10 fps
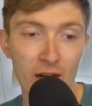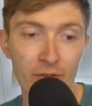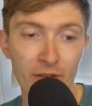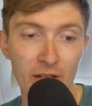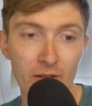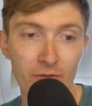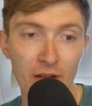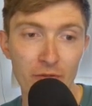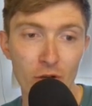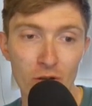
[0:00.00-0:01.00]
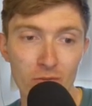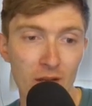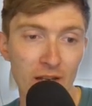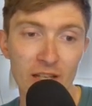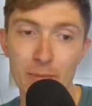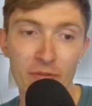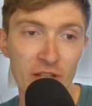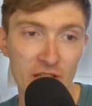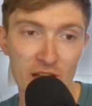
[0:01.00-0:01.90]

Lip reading: I think they've got Lipovitz